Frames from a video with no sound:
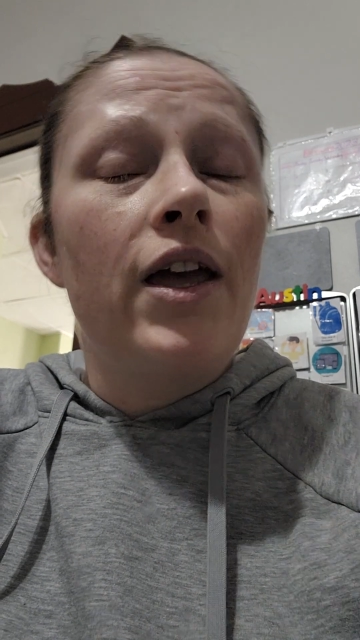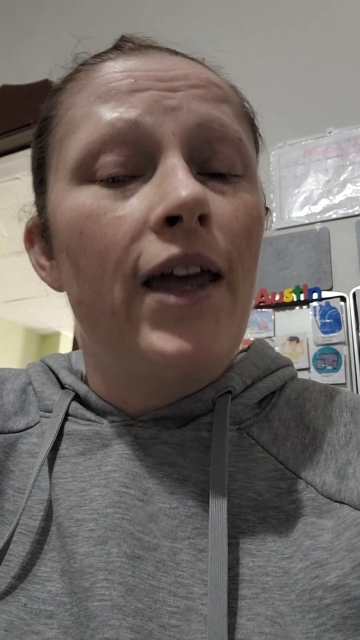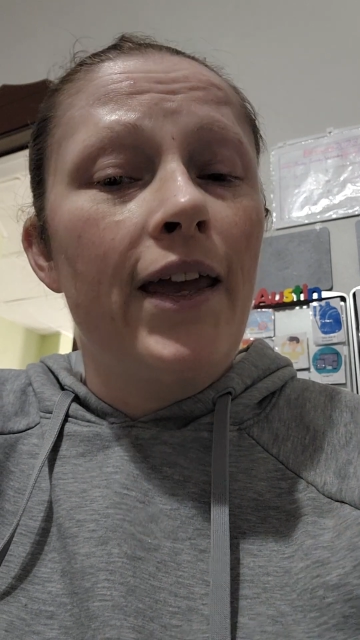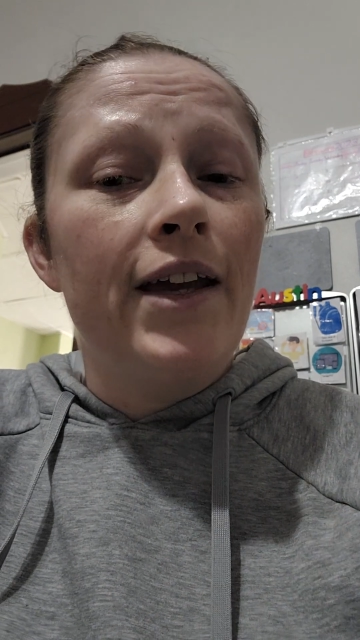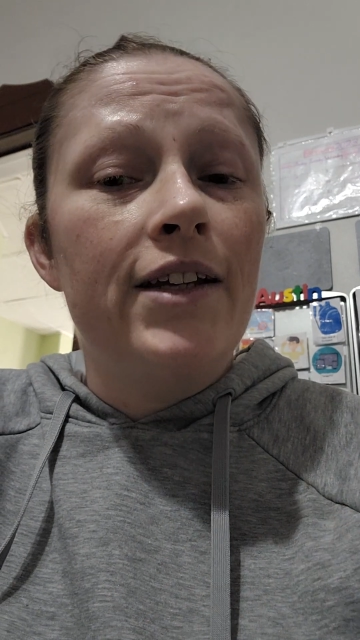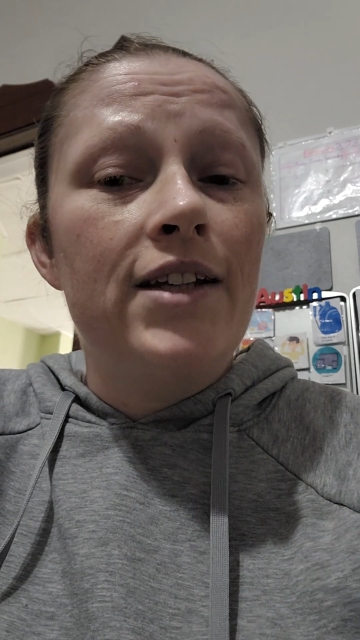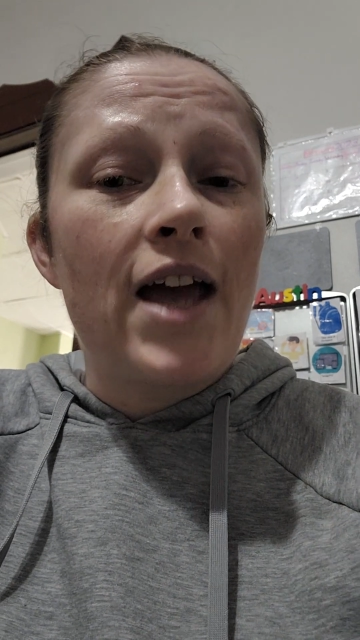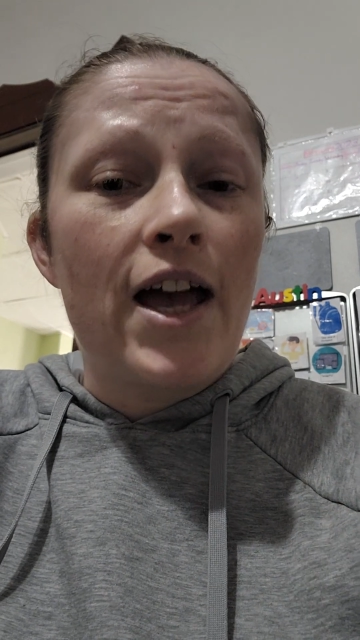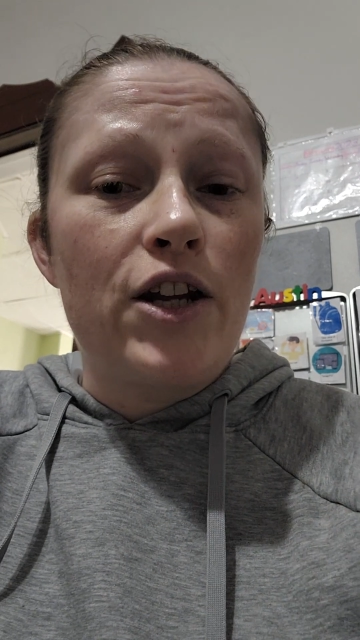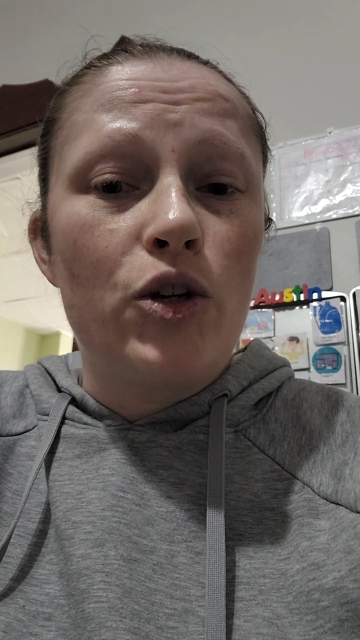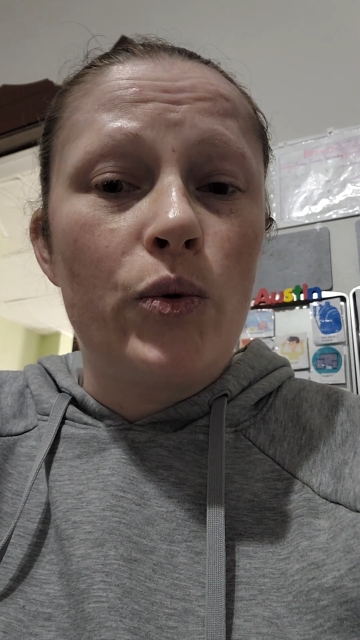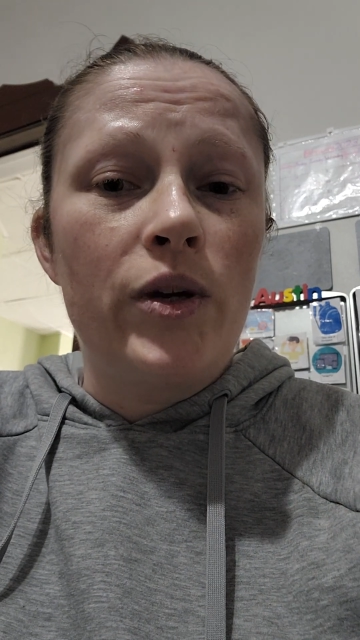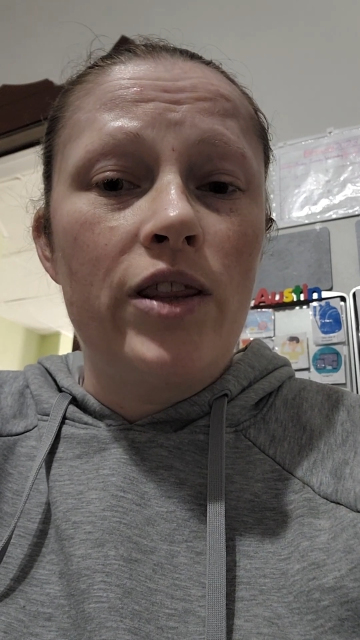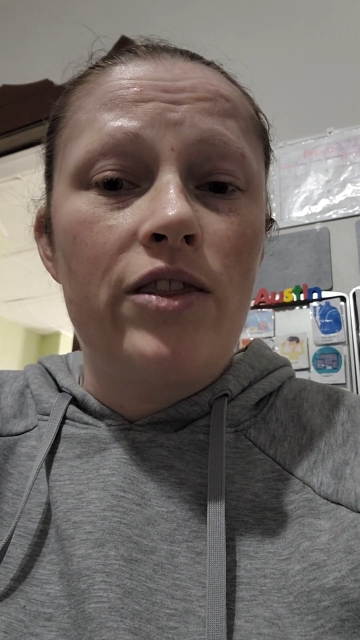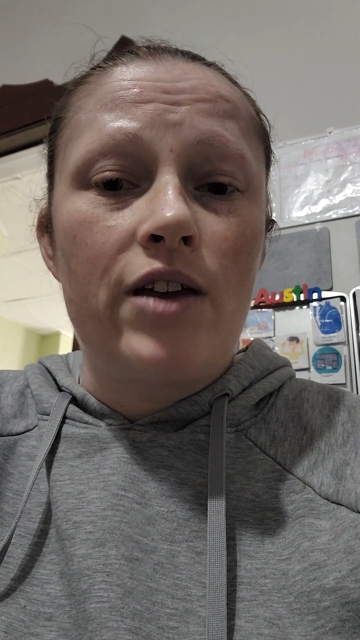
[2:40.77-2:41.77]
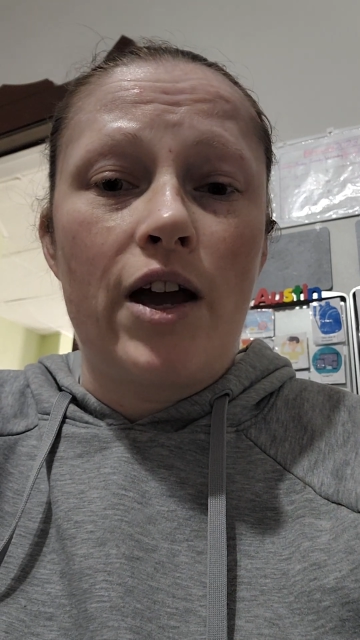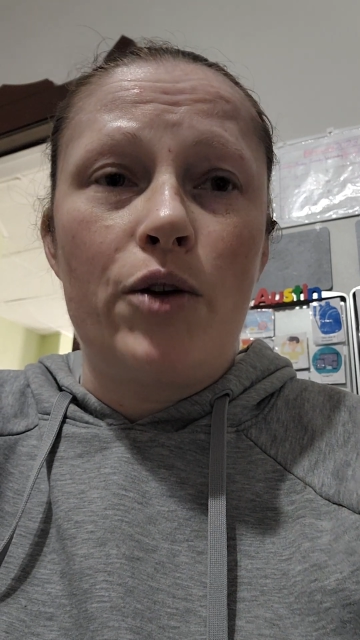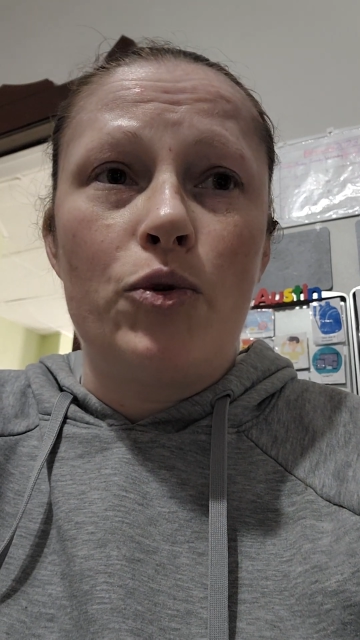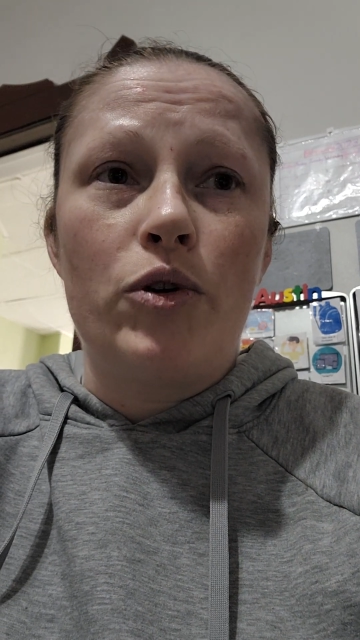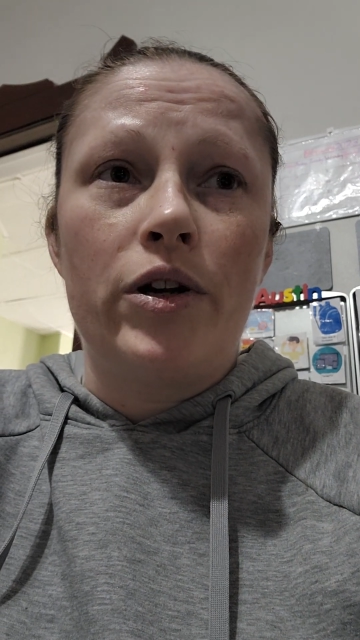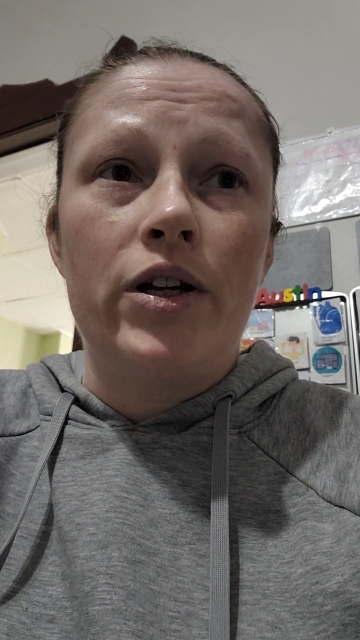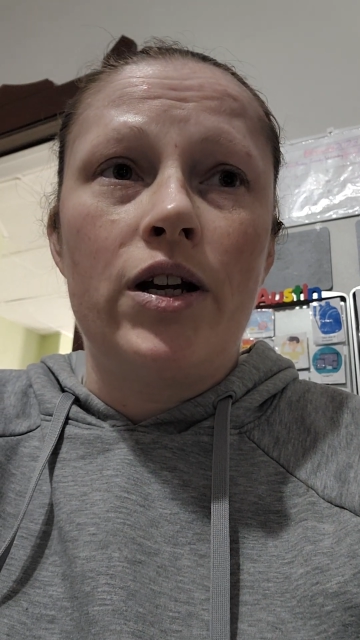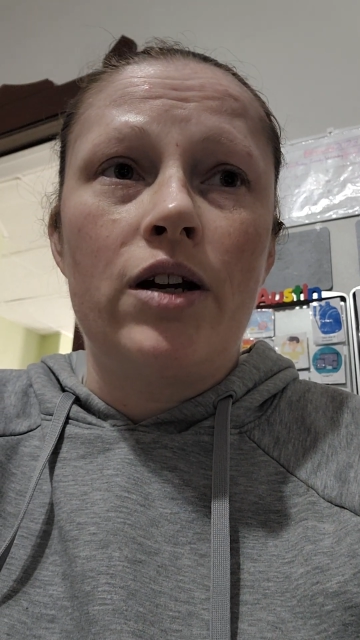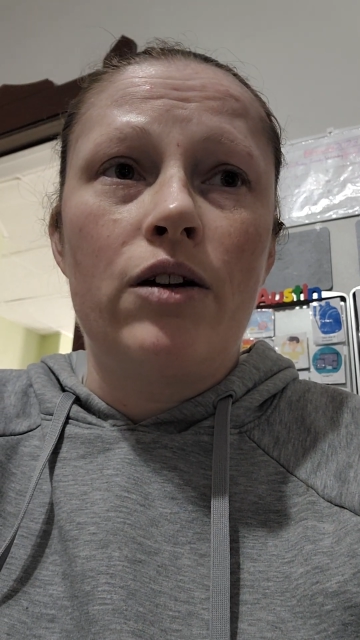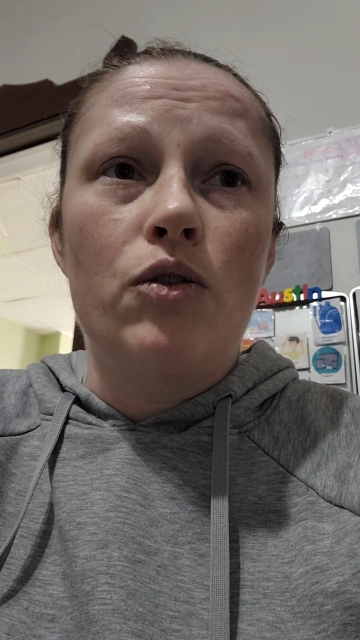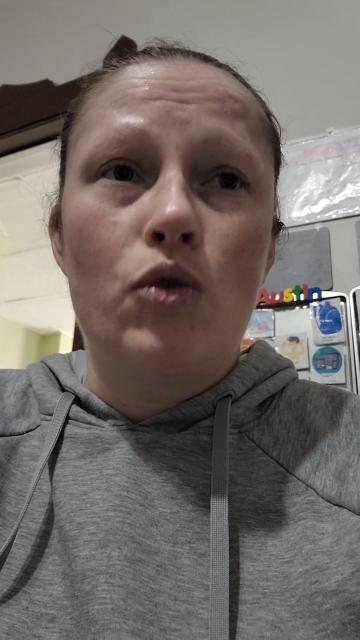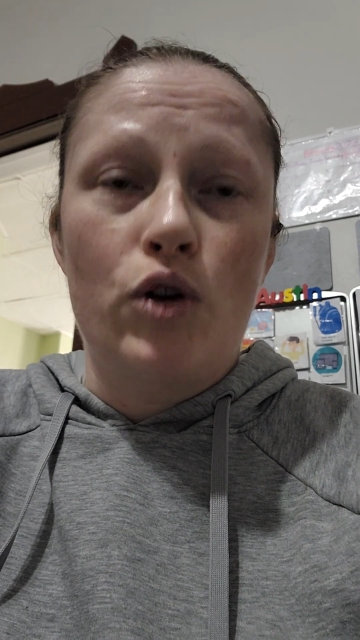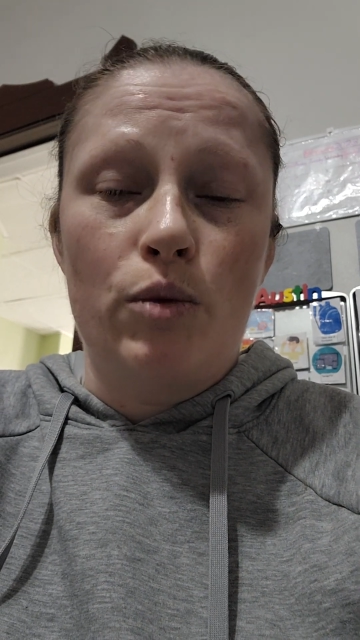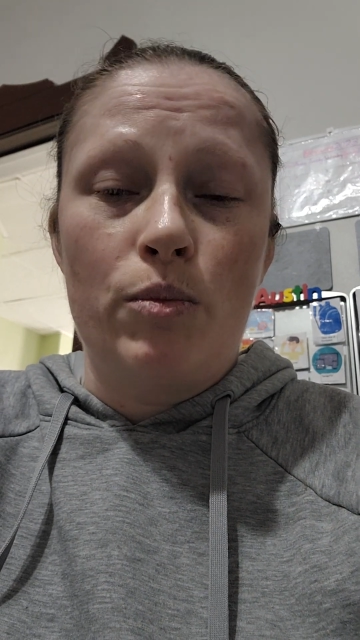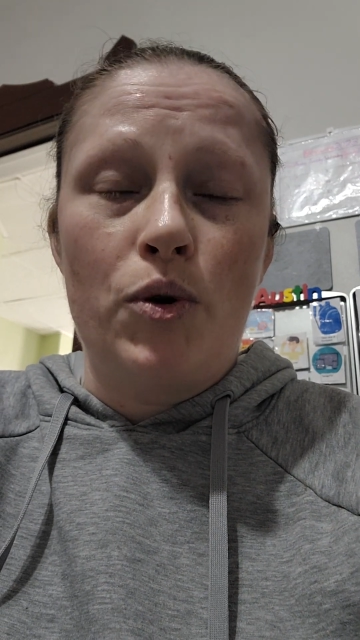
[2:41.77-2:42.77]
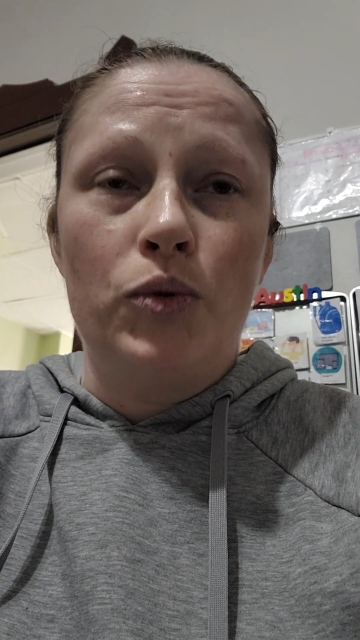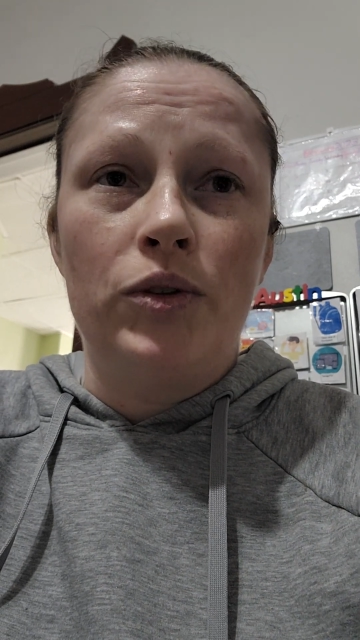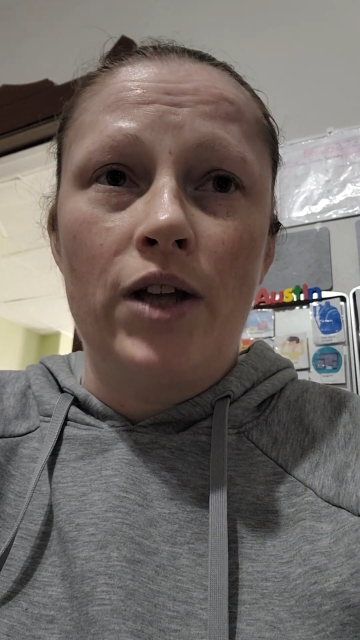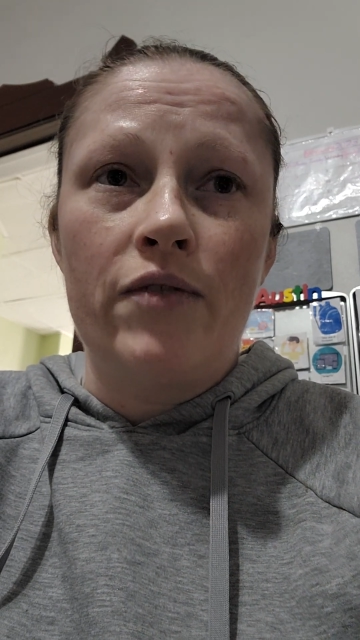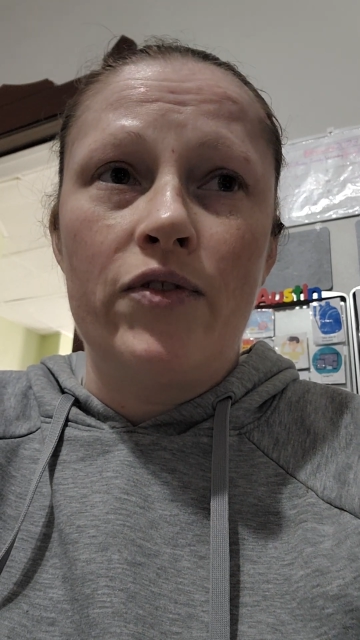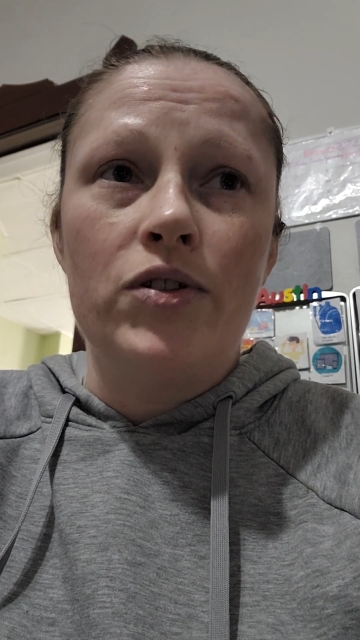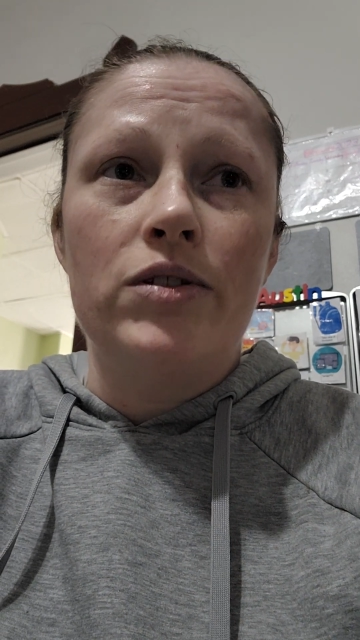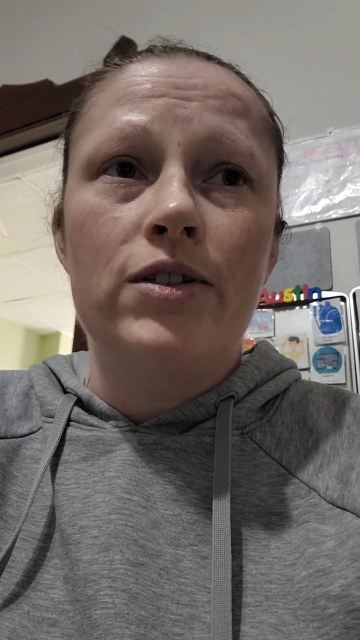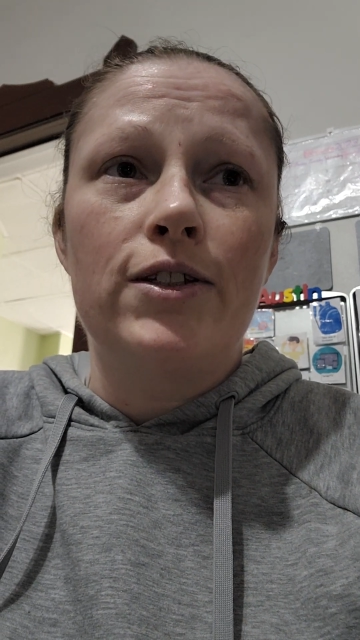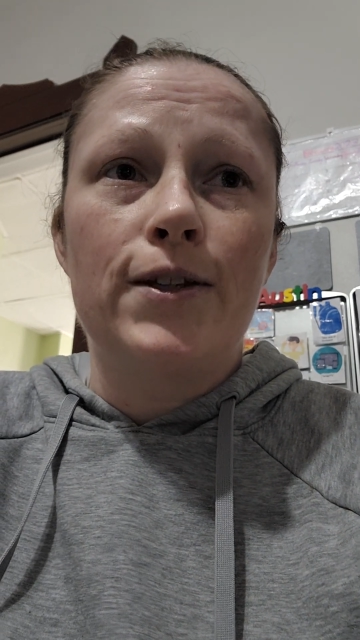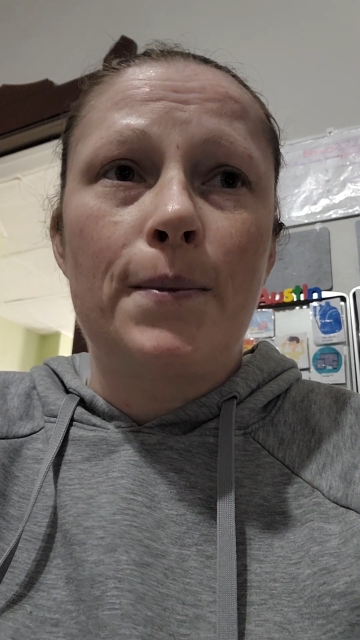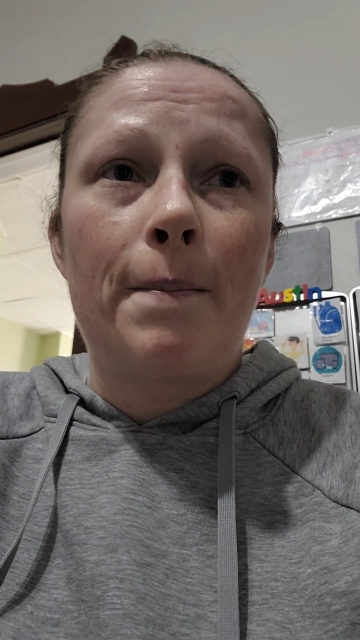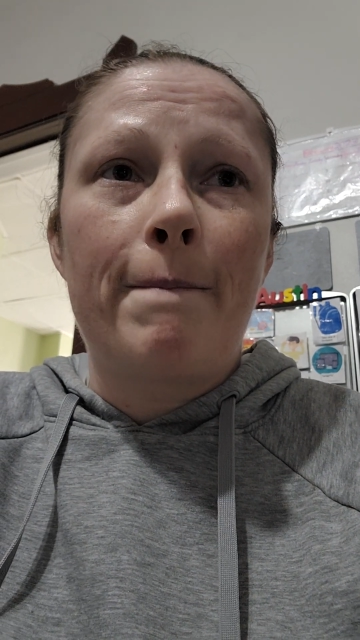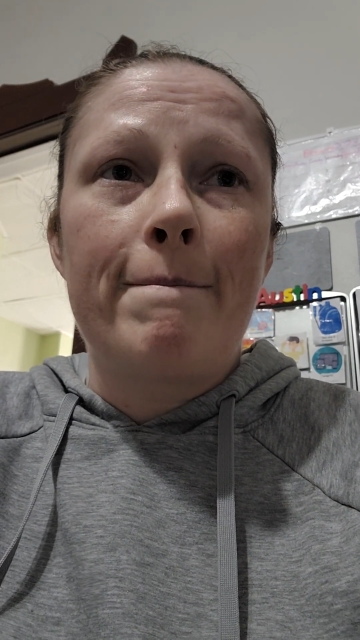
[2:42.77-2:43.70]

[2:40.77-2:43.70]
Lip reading: and adequate thyroid hormone levels.